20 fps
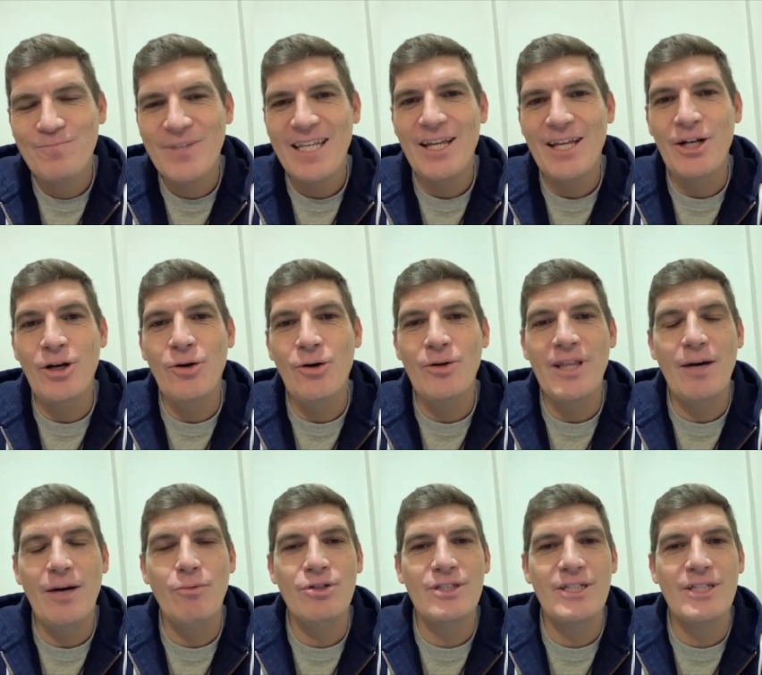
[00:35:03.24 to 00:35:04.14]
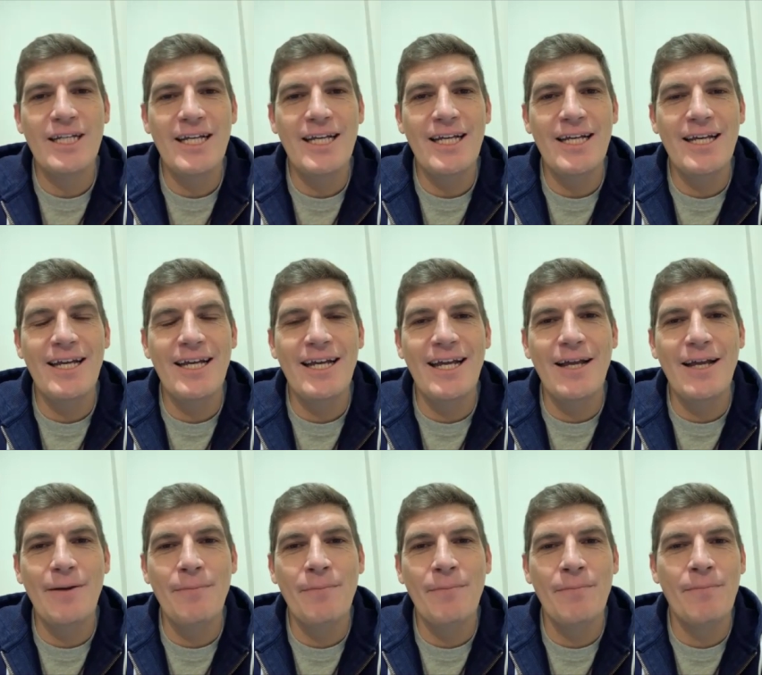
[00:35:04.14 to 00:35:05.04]
You know that was a
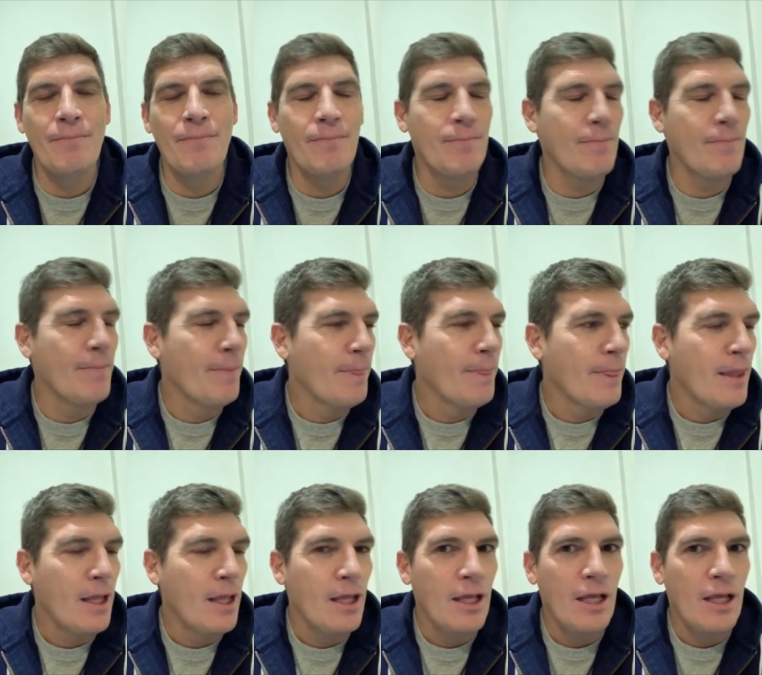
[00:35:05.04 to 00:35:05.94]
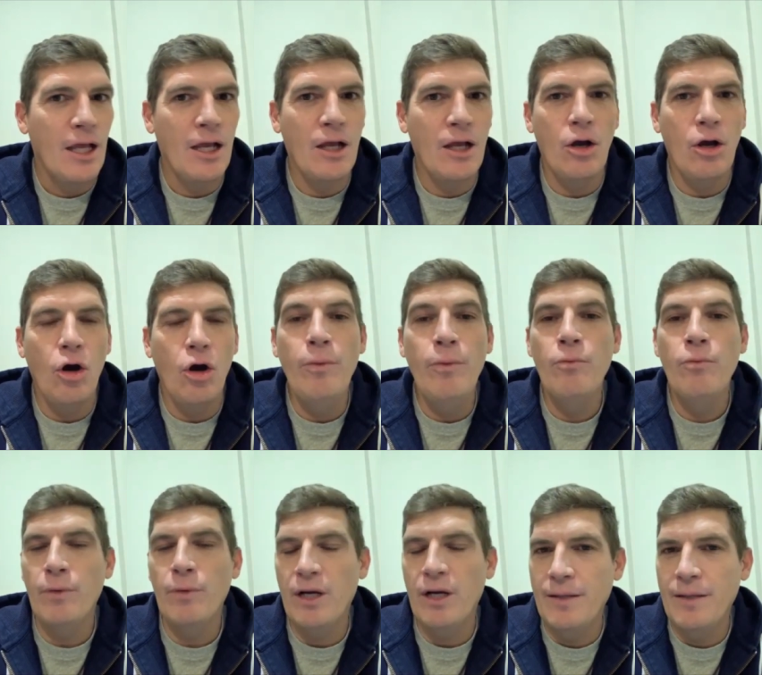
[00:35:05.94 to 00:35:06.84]
uh, um, open
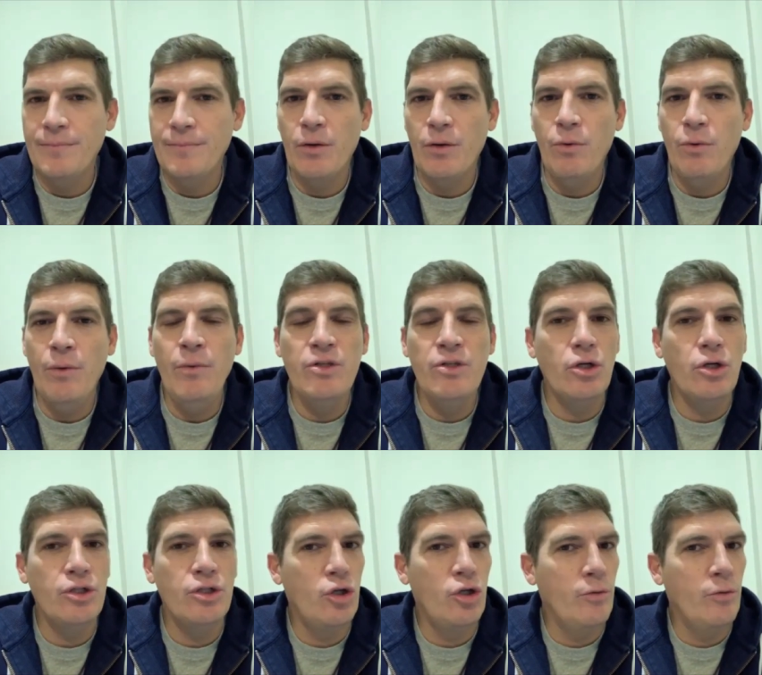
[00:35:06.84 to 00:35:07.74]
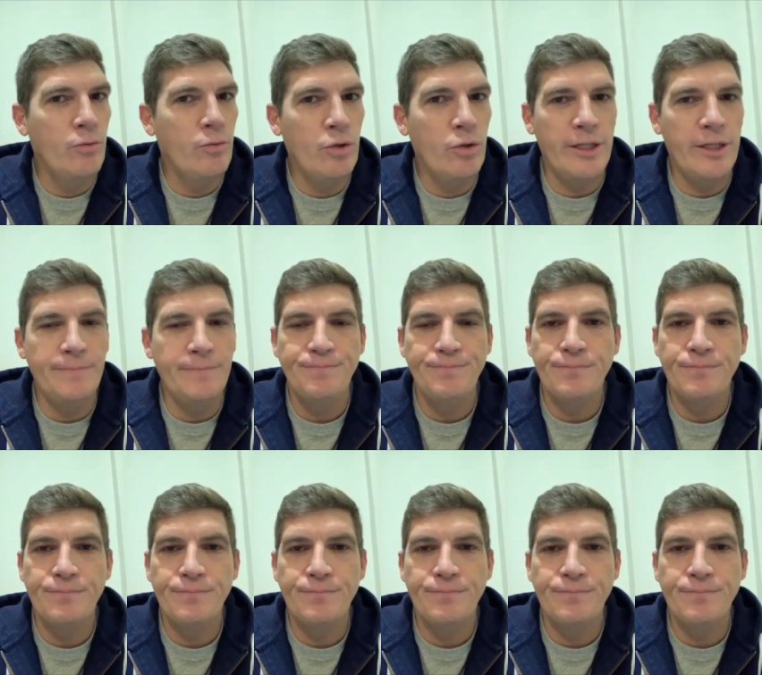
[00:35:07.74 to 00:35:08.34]
uh, when we started open water.